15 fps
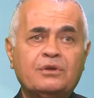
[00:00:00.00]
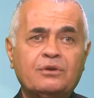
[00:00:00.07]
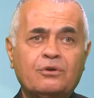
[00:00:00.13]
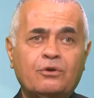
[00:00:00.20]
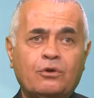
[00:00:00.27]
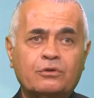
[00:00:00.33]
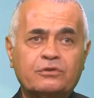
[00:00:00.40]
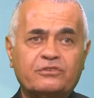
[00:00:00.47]

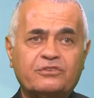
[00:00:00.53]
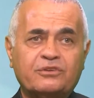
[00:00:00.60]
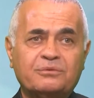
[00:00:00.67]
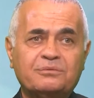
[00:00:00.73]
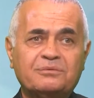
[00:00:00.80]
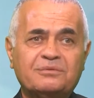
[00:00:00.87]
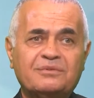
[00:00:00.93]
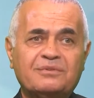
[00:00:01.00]
also.
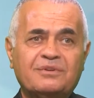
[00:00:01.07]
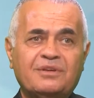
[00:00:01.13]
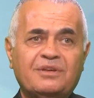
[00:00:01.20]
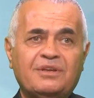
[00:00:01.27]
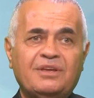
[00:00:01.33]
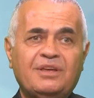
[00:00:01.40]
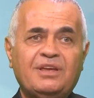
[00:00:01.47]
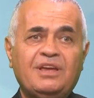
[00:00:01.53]

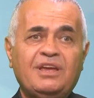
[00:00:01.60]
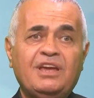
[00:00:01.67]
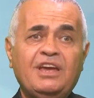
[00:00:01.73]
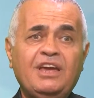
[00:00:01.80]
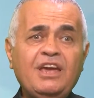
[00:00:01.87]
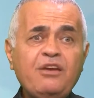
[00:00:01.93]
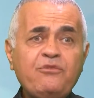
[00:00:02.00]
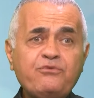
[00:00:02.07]

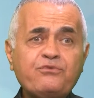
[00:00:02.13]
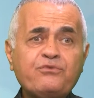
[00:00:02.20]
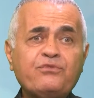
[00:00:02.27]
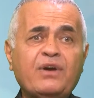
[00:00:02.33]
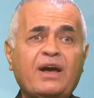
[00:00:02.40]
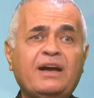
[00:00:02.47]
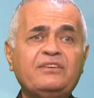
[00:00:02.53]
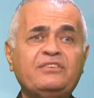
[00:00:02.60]
If
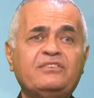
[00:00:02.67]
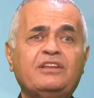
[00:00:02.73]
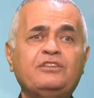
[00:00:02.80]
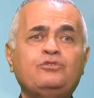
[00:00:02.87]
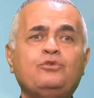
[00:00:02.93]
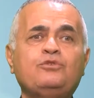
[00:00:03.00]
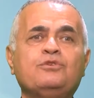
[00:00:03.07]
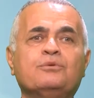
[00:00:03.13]
I said
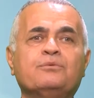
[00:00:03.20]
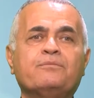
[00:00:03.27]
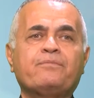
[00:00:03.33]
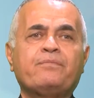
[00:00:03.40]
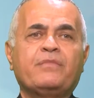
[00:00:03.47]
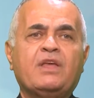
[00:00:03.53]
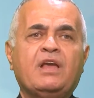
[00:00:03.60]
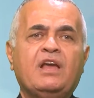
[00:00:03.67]
to you,
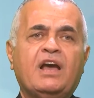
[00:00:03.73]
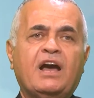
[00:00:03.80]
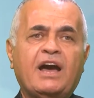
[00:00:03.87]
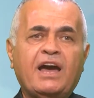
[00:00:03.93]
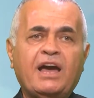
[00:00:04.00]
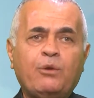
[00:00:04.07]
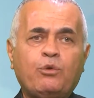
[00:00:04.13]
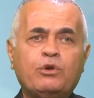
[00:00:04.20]

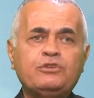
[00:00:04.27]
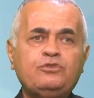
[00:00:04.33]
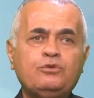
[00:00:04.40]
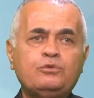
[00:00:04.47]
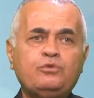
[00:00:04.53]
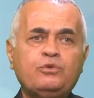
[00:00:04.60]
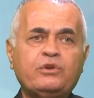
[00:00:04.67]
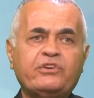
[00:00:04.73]
I want you
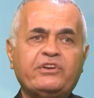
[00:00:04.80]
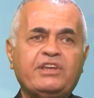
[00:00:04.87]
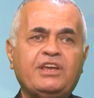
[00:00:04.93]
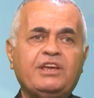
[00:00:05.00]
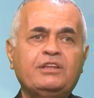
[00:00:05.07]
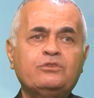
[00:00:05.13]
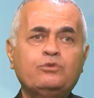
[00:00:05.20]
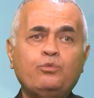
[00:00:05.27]
to
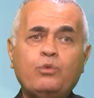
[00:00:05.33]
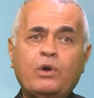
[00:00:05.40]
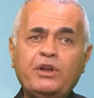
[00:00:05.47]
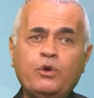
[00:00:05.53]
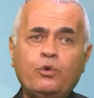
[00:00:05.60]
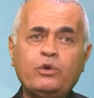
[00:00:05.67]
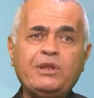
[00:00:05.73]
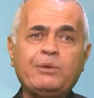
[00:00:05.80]
create one
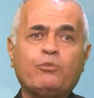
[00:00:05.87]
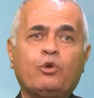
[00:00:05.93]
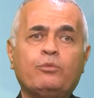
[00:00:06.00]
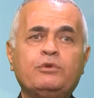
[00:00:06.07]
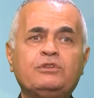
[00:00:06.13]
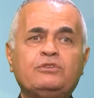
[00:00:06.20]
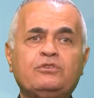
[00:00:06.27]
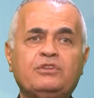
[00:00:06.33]
holy
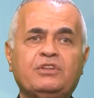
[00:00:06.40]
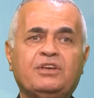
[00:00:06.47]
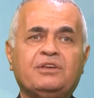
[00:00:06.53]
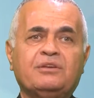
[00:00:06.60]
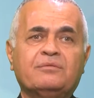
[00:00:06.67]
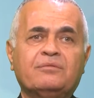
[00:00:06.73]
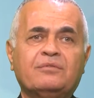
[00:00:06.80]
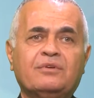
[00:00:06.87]
moment today,
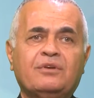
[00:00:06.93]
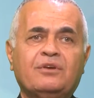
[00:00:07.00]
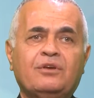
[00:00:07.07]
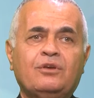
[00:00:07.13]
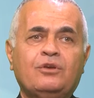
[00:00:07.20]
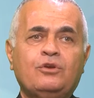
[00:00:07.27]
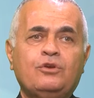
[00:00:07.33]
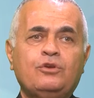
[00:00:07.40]

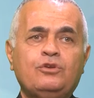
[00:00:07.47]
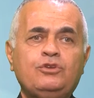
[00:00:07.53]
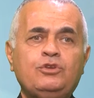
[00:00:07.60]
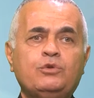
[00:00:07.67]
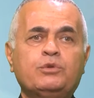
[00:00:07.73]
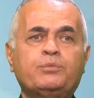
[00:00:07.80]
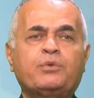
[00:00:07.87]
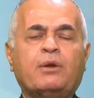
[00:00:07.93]
you
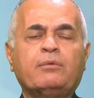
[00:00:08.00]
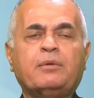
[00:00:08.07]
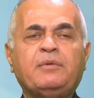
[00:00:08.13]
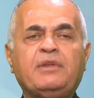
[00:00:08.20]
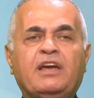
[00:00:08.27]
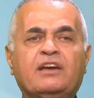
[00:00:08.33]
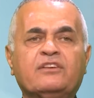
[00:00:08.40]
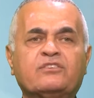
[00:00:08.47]
would probably
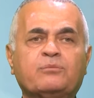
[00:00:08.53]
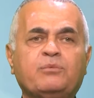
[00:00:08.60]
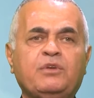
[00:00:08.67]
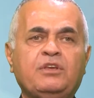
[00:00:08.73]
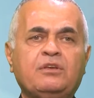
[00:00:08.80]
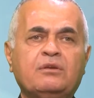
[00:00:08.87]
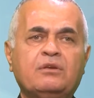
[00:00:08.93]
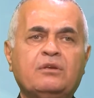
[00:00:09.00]
ask
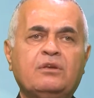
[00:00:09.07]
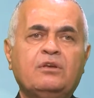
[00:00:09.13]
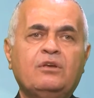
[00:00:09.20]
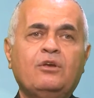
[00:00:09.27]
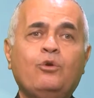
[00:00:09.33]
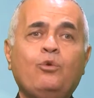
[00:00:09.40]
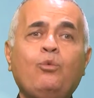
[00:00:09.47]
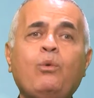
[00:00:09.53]
me,
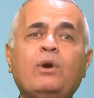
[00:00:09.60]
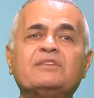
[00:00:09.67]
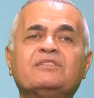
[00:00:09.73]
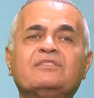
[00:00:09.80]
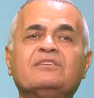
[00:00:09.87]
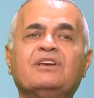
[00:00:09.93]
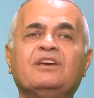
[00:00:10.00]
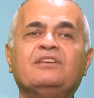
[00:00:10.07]
what
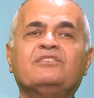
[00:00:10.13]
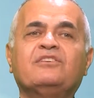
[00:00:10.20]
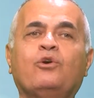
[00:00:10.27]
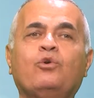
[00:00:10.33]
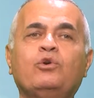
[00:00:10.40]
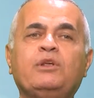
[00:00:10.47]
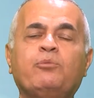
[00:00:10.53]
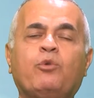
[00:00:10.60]
is a
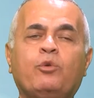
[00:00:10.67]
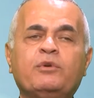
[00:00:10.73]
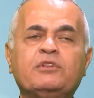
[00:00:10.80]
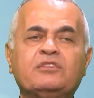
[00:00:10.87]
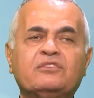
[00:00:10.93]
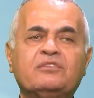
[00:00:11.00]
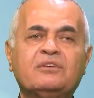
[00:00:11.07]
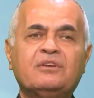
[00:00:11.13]
holy
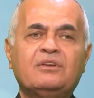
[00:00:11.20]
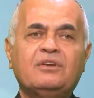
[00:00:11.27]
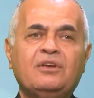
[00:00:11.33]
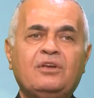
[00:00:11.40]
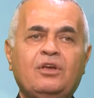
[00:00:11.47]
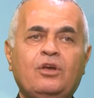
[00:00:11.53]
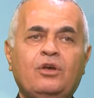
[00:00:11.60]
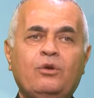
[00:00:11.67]
moment?
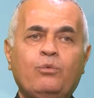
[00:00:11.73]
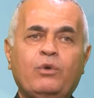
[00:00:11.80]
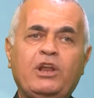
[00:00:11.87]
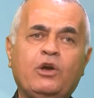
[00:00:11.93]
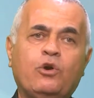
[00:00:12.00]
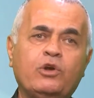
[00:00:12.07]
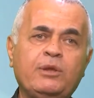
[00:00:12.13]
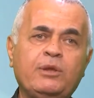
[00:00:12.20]
Well, a holy